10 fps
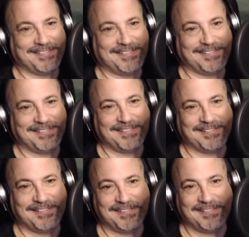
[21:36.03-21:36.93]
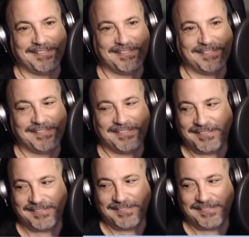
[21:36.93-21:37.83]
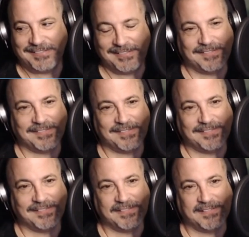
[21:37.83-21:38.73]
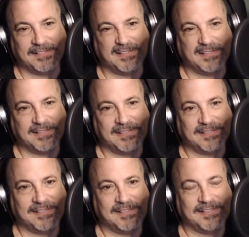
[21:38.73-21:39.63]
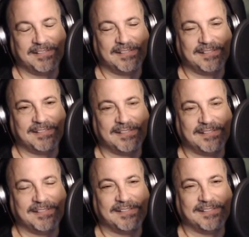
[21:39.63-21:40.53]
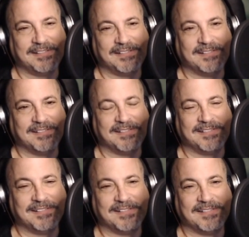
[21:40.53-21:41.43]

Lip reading: (silent)